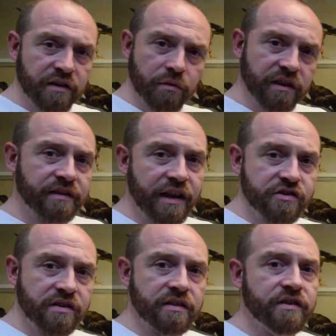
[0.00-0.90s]
a small
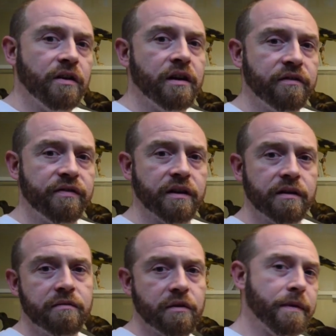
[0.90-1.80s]
extension to the side of
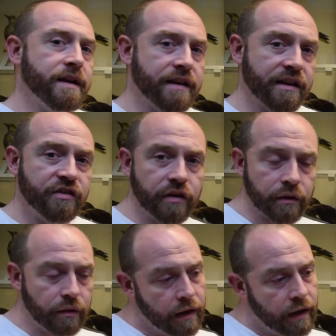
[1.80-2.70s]
the main dead zoo,